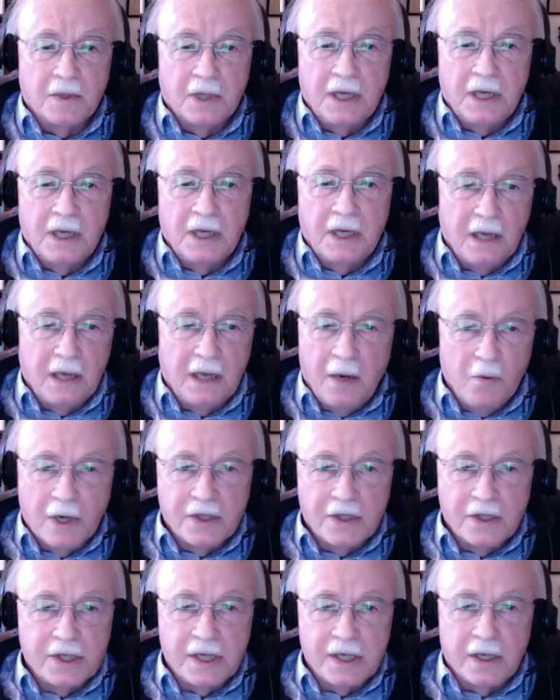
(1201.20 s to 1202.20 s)
He, he
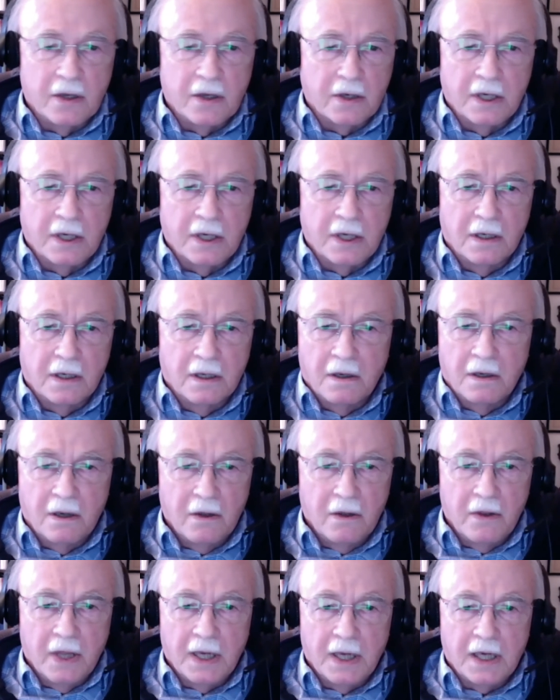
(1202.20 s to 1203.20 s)
wears silk and
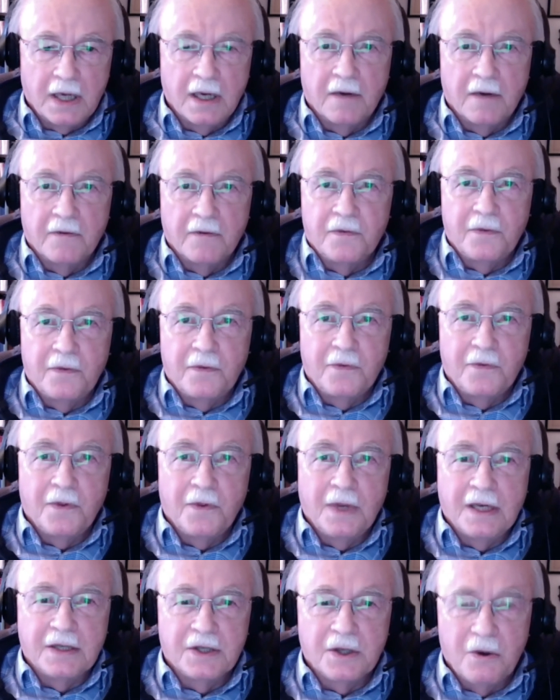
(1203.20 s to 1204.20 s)
all that kind of
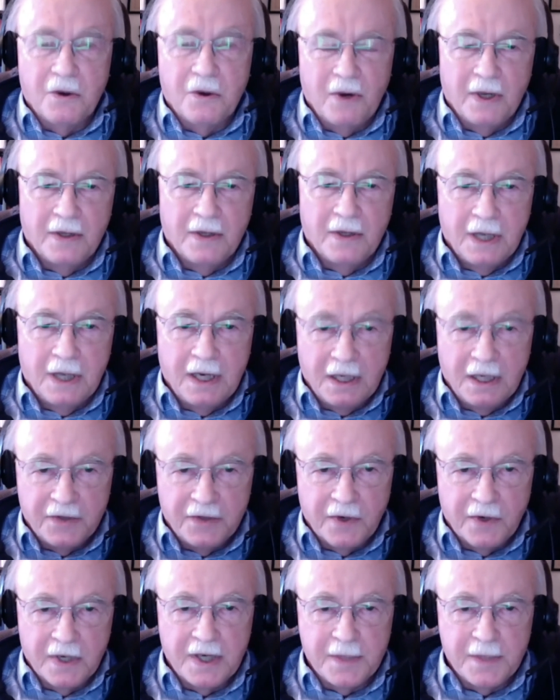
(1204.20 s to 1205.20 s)
thing. So it's
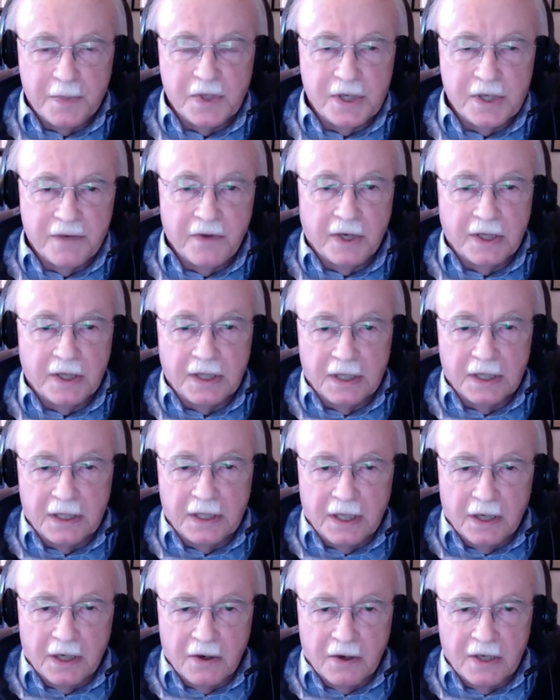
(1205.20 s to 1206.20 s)
very specific that
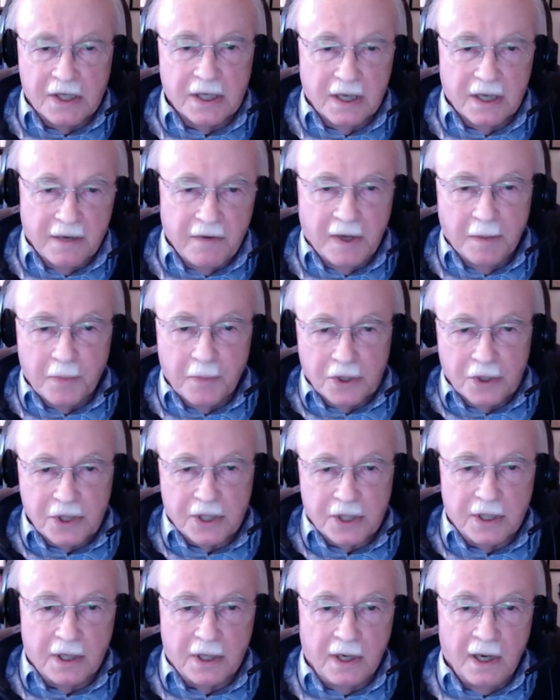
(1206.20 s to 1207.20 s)
there is a living person.
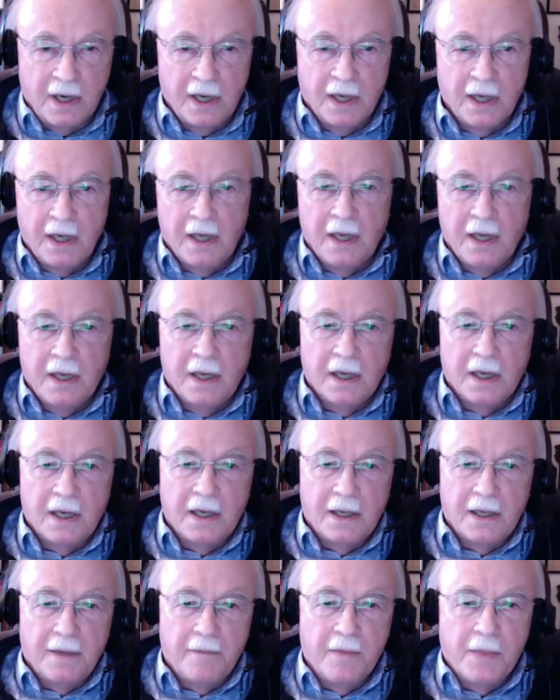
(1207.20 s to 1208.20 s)

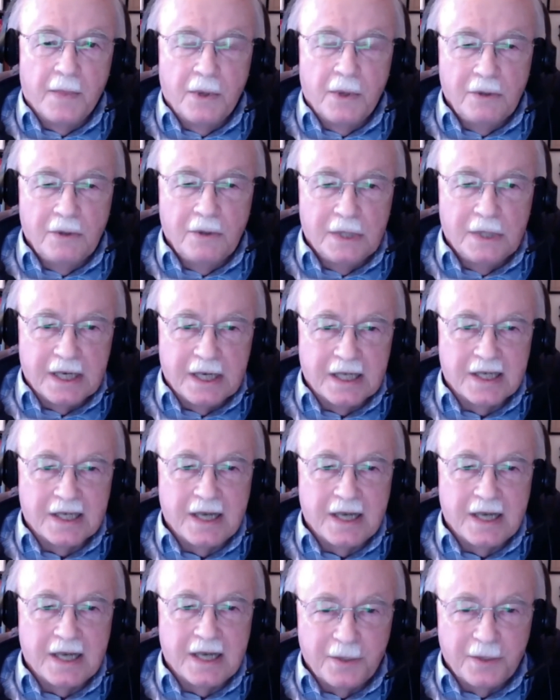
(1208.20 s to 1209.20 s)
um, who is
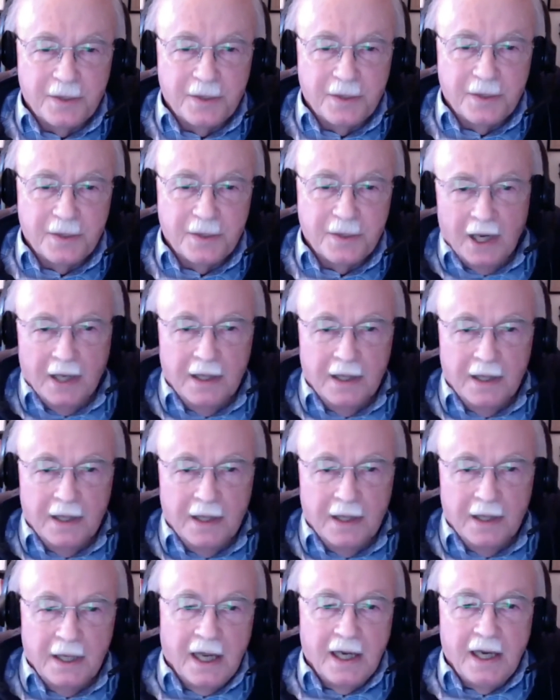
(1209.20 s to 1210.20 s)
accessible.
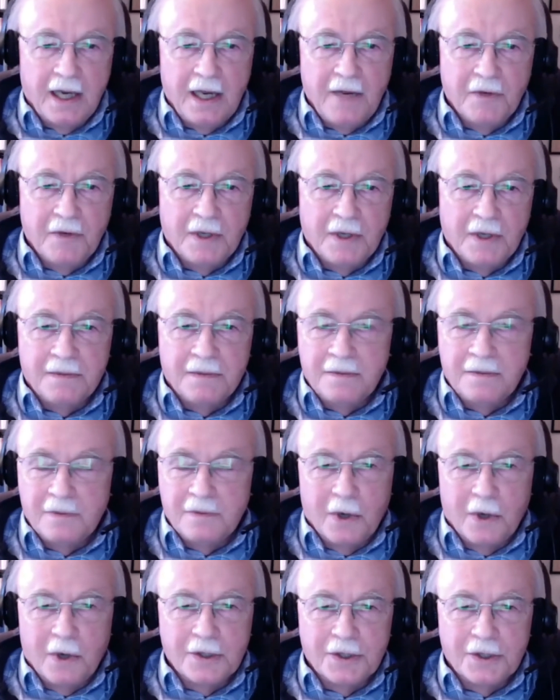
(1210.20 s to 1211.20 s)
And he even
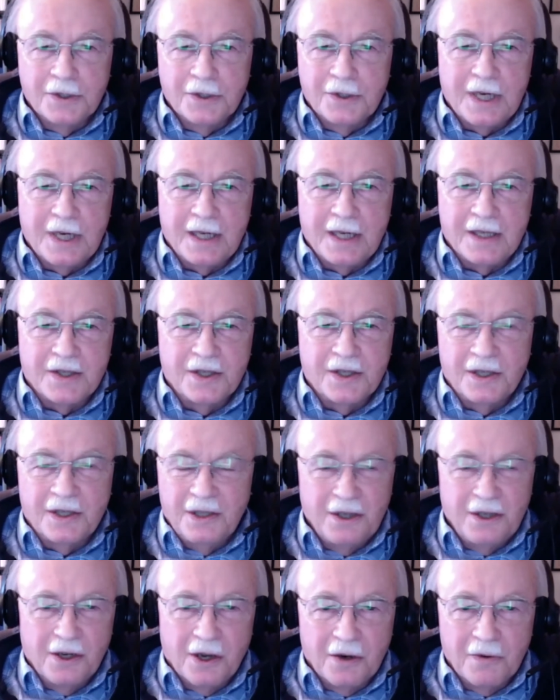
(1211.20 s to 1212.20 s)
also says,
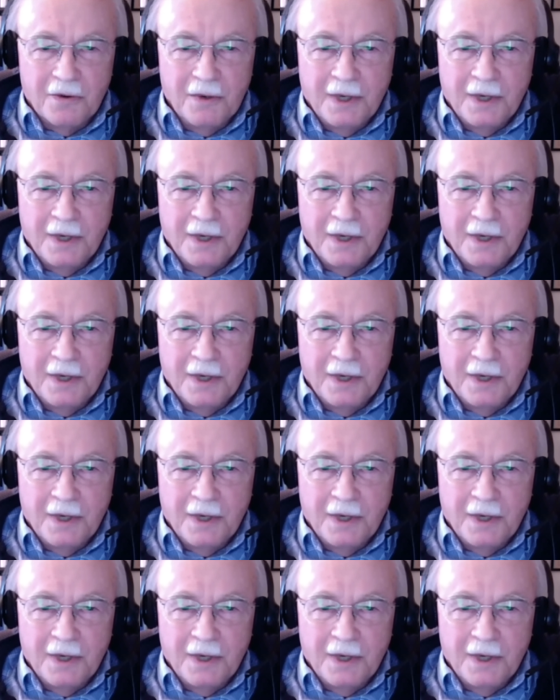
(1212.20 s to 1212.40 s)
you know,